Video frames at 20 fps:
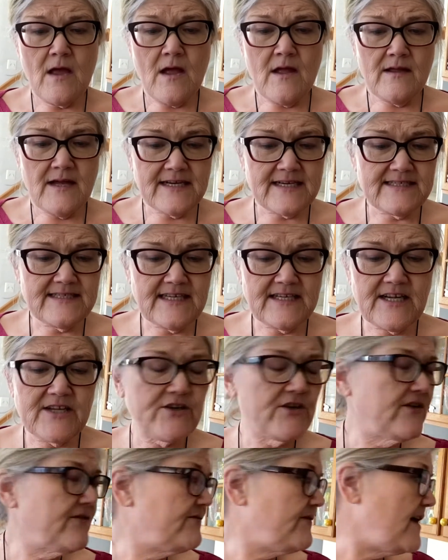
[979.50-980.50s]
Like I said, I
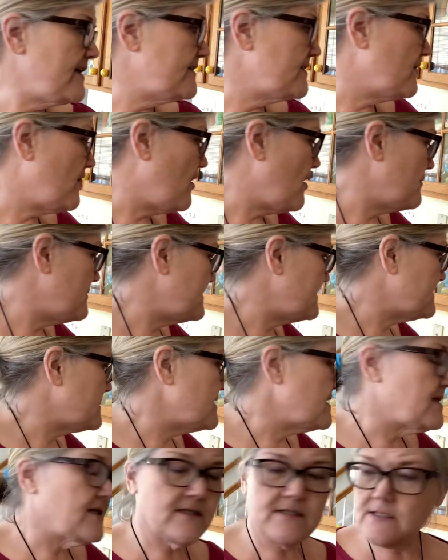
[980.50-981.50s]
couldn't find the almond
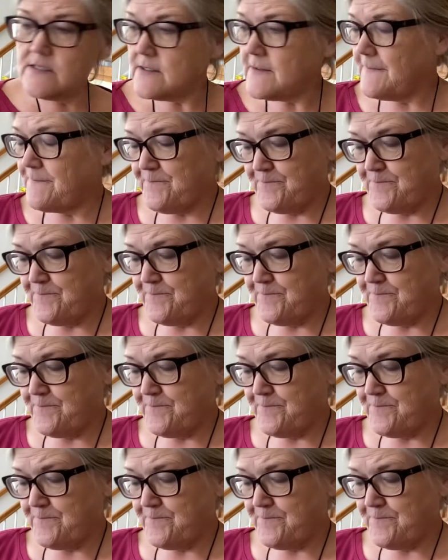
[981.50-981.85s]
things,